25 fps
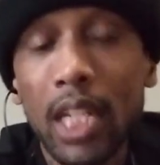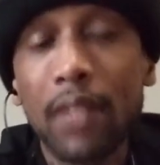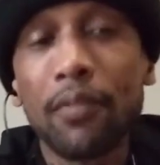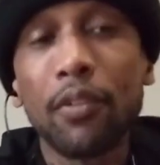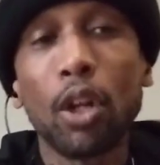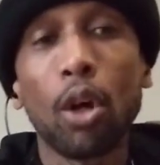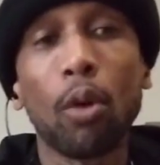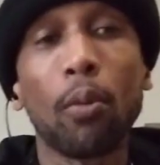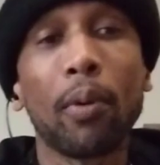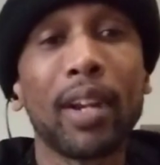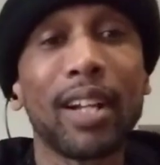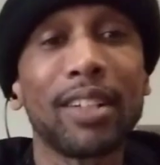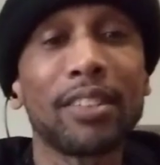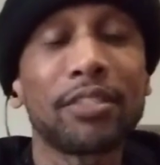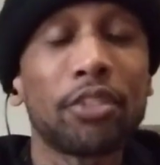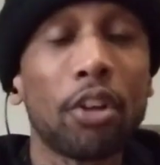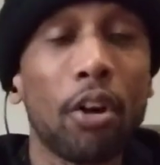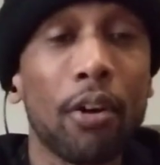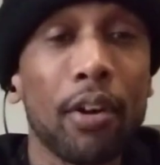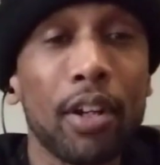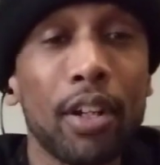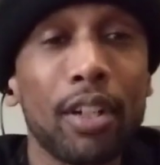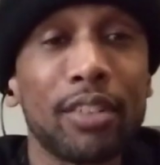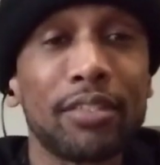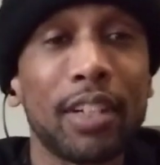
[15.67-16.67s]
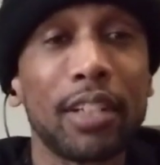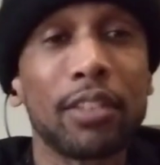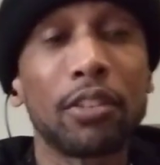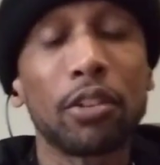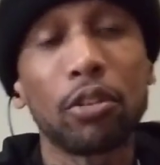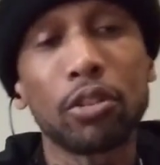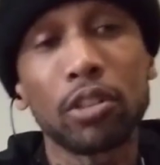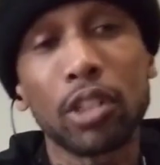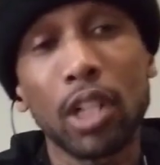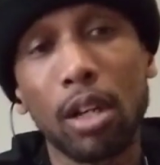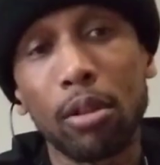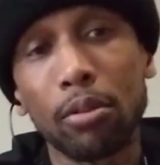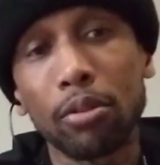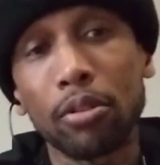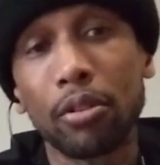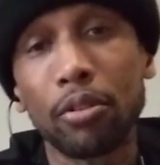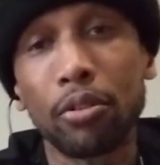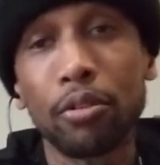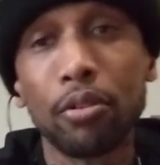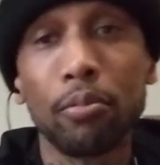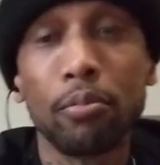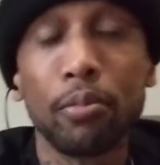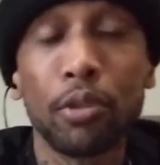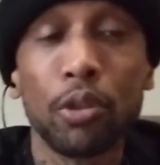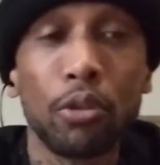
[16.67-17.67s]
Even though when I started this, I told y'all I was
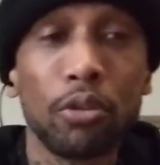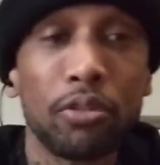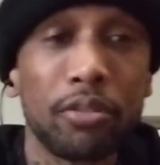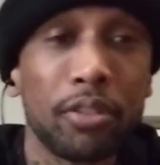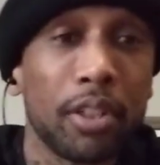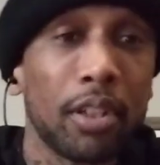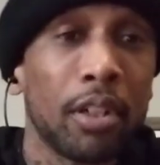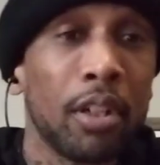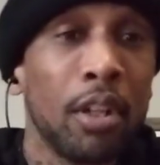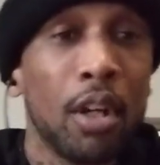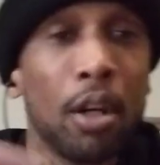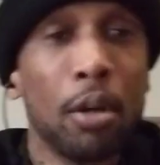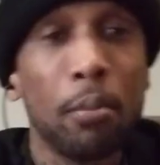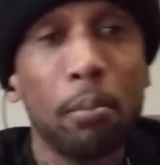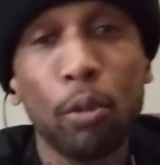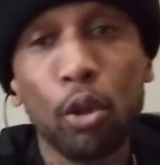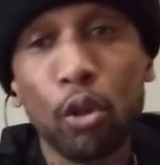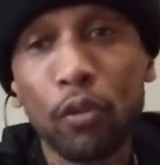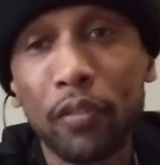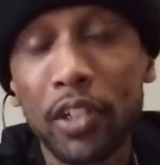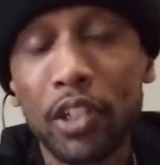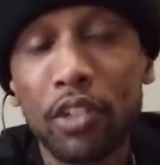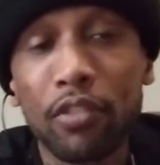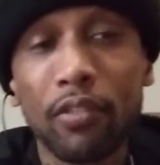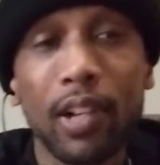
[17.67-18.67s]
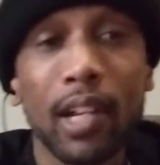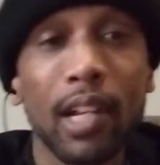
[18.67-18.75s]
gonna do music, movie